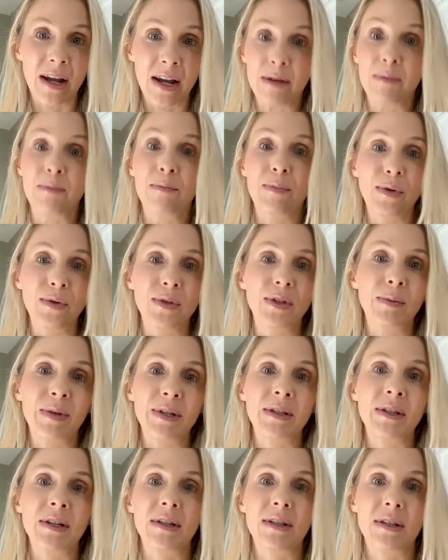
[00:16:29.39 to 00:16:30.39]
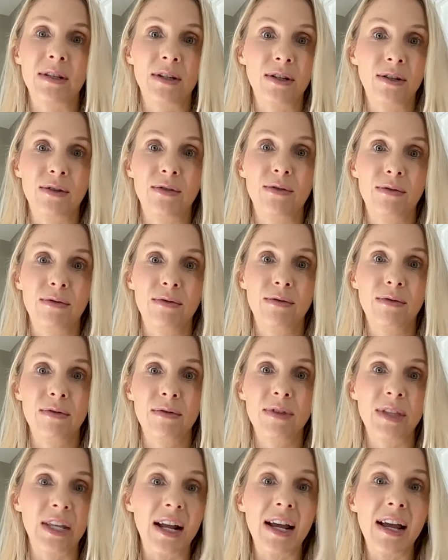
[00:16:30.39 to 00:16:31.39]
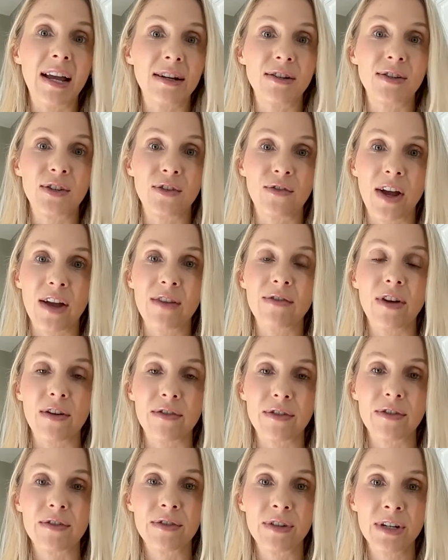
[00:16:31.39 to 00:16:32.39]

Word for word: I had built a business to that I had to survive off of.